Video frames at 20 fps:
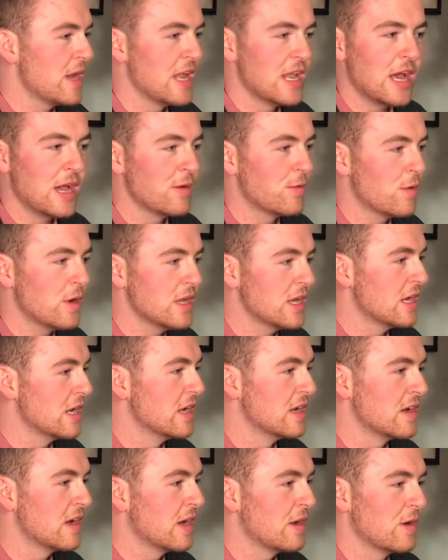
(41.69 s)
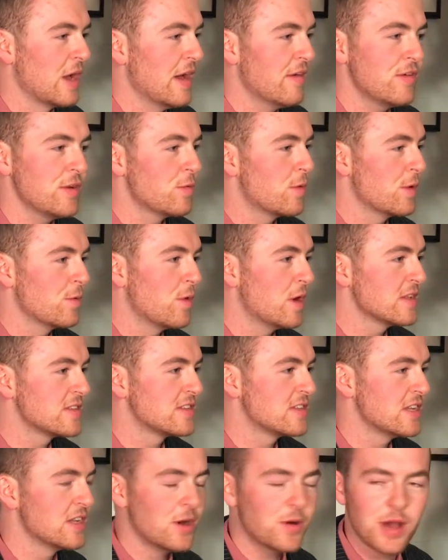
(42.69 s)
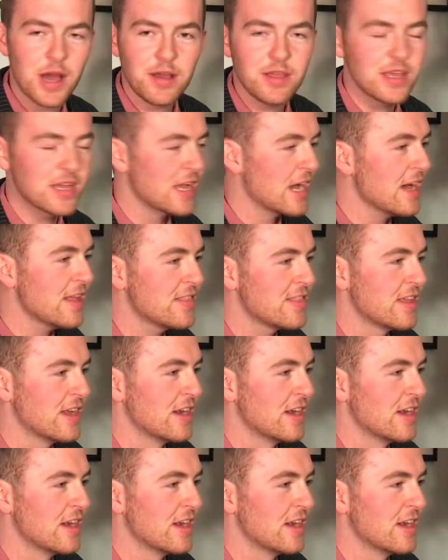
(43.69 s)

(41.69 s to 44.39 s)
and everyone wants to know how you got